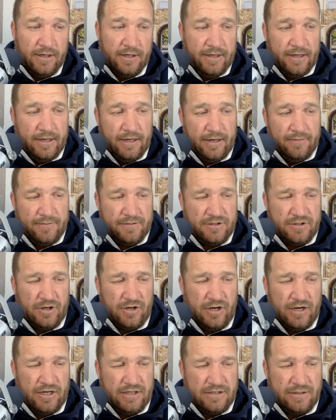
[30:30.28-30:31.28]
Um, so
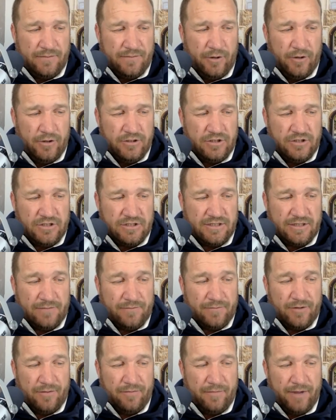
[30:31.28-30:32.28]
I suppose it just
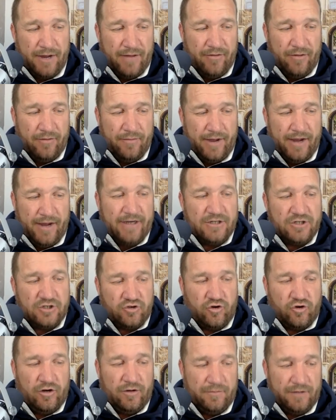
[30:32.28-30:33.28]
the the
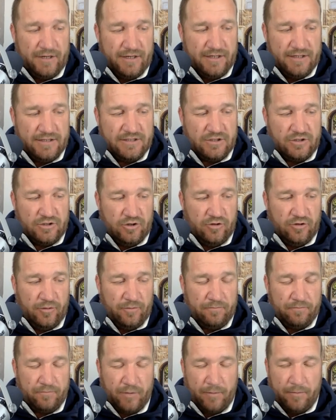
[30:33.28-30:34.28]
mainstream is you know the
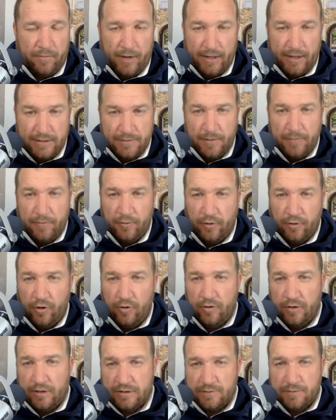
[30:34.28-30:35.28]
the place people know
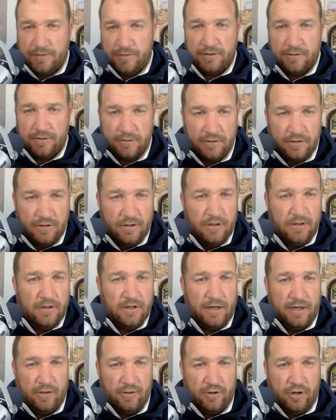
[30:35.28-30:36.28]
Lisbon,
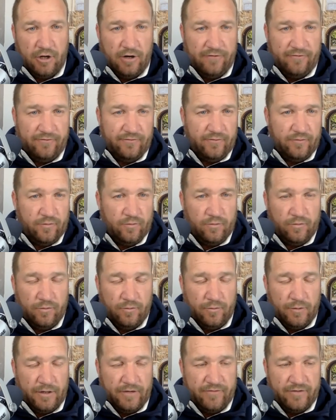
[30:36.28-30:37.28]
Algarve, or,
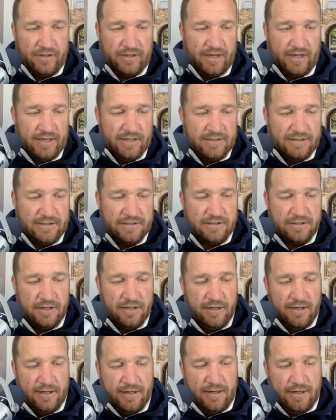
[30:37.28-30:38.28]
or whatever the case is.
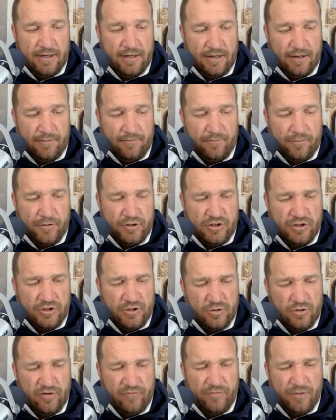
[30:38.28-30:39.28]
Um, but you
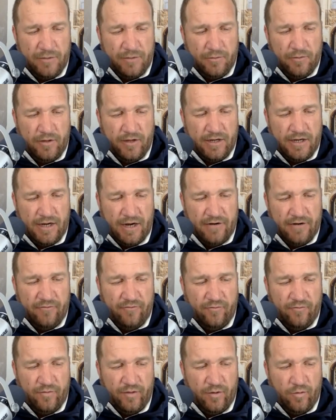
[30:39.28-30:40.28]
do have people that kind of
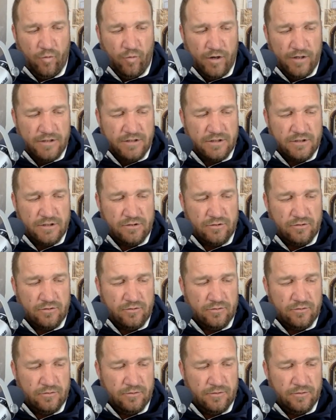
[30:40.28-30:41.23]
they want to